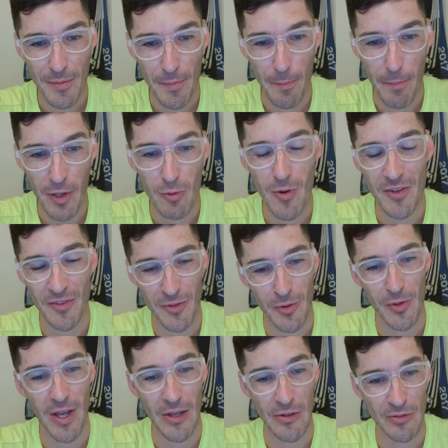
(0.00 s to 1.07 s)
Mud
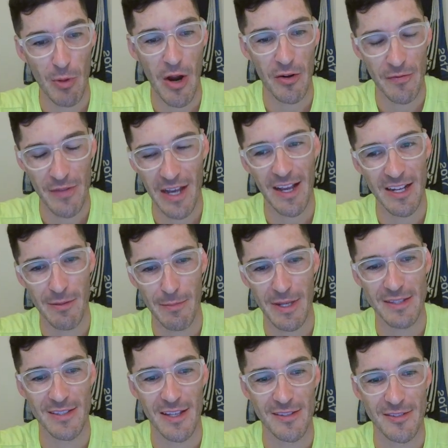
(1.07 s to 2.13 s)
wrestle, I was proud of. That kind of
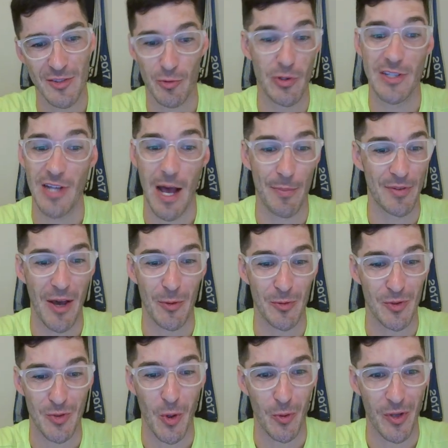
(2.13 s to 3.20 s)
made sense. Treetops, that was
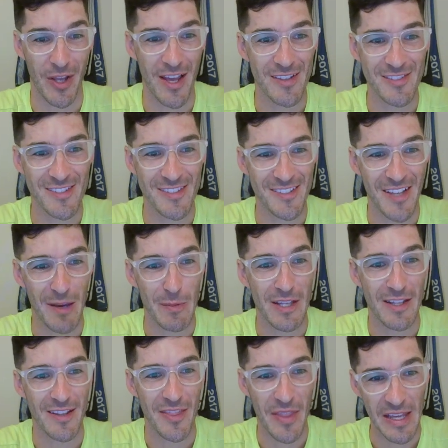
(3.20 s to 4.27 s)
a total guess. I
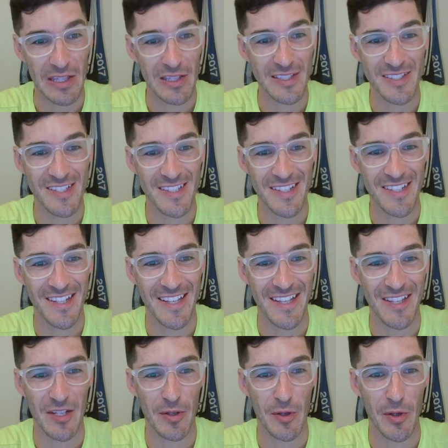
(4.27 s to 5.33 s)
mean, they glisten
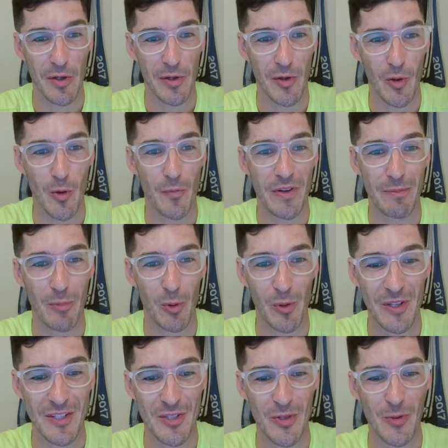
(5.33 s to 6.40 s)
in a Irving
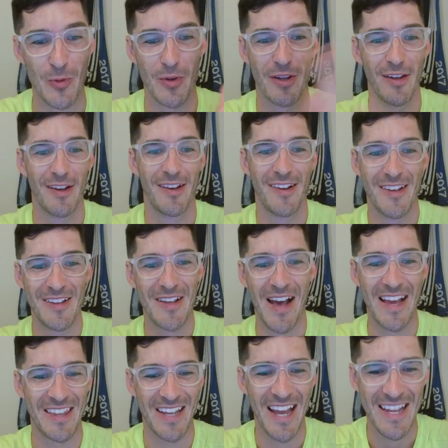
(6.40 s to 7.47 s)
Berlin tune.
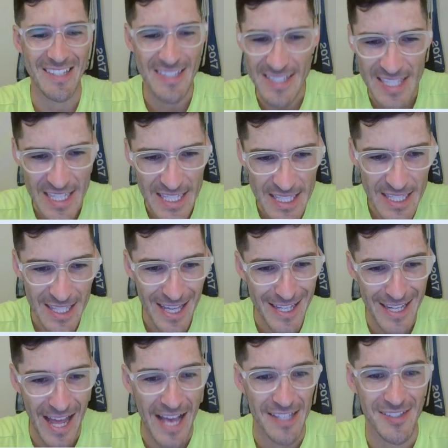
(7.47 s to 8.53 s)
I think I had T and
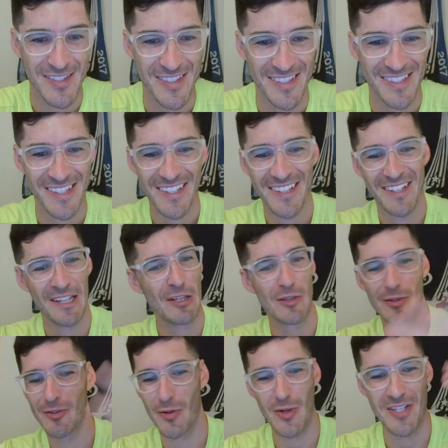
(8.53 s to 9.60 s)
an S.
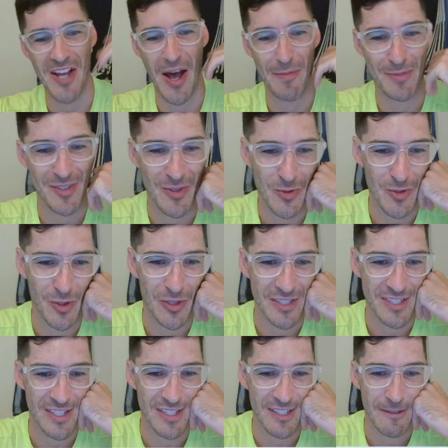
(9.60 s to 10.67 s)
Treetops, those are
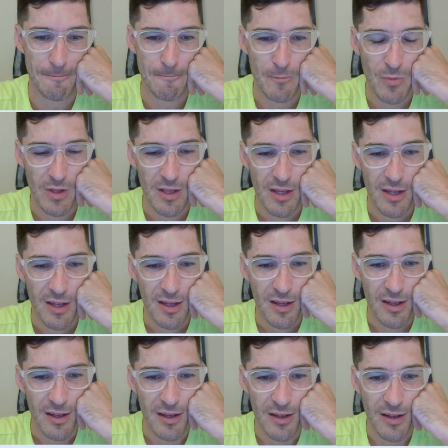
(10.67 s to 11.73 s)
glistening.
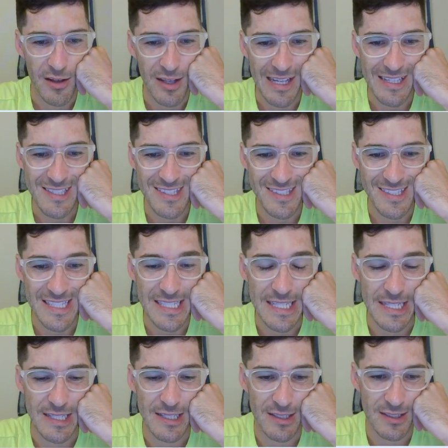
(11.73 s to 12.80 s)

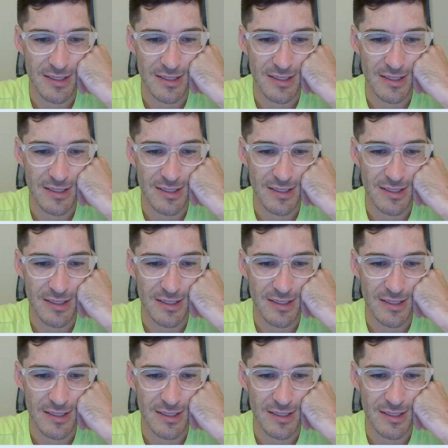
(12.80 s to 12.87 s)
Antecedent.